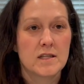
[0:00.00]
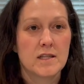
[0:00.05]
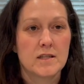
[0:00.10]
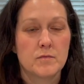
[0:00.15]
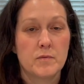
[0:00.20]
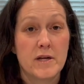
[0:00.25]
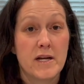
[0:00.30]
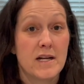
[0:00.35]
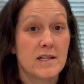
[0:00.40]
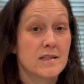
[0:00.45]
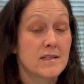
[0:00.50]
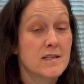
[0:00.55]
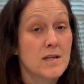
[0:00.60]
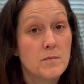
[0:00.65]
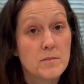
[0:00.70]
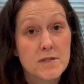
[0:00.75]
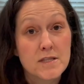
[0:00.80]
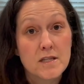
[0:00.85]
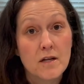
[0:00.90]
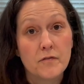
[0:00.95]
because we got
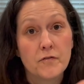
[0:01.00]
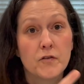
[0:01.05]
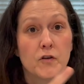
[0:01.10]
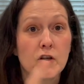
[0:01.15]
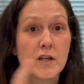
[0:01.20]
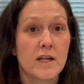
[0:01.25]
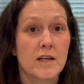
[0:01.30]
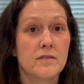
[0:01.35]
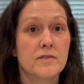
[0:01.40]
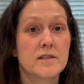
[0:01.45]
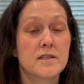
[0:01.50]
some stuff for gifts,